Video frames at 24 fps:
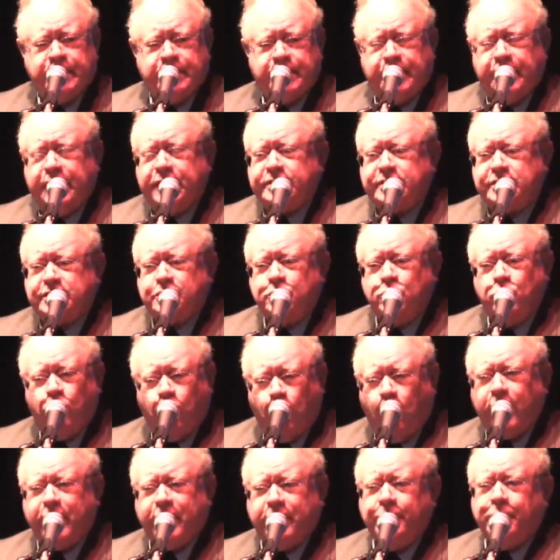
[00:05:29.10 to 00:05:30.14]
as to
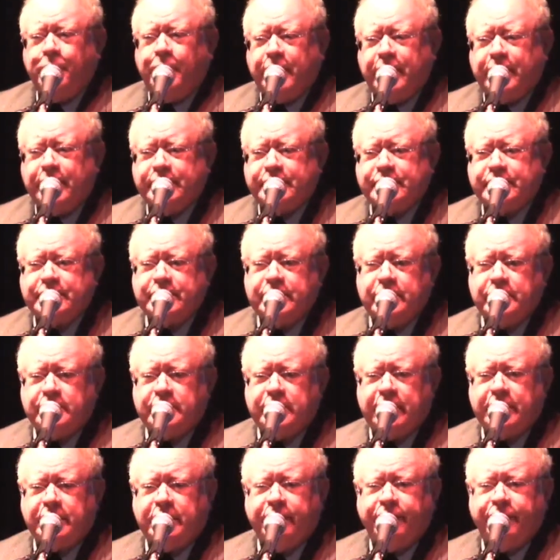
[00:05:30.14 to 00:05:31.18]
what it was
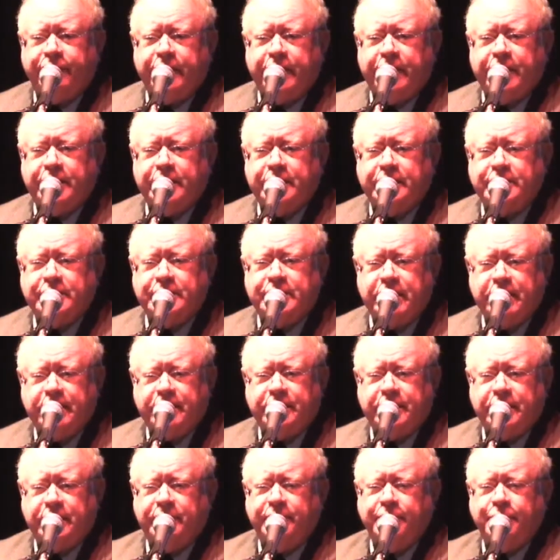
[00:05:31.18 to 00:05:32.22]
that the Fed
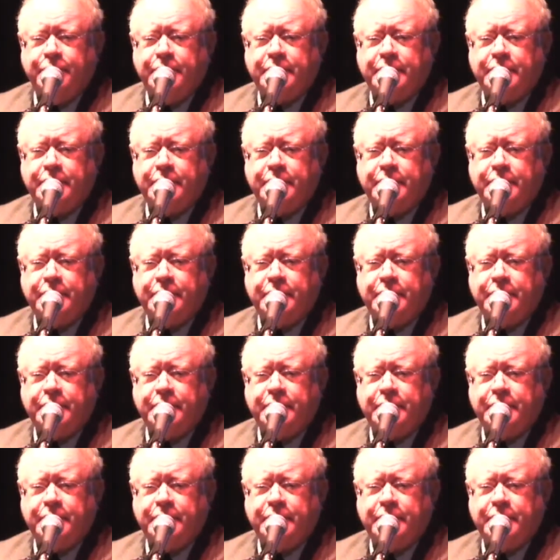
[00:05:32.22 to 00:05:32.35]
intended